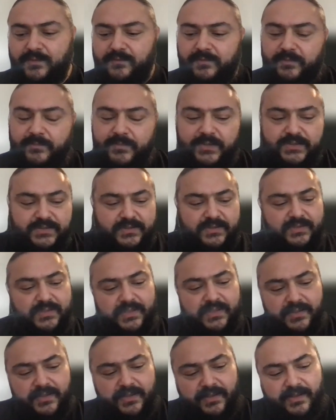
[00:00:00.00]
you very much.
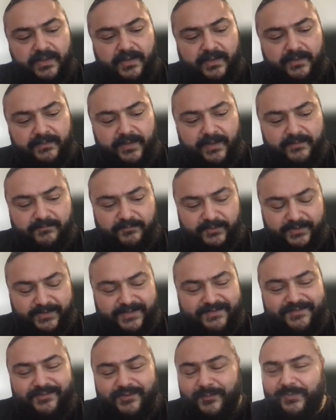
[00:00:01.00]
And I
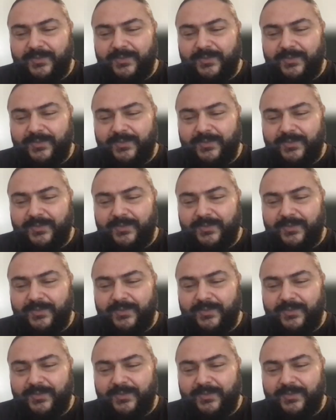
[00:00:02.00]
really do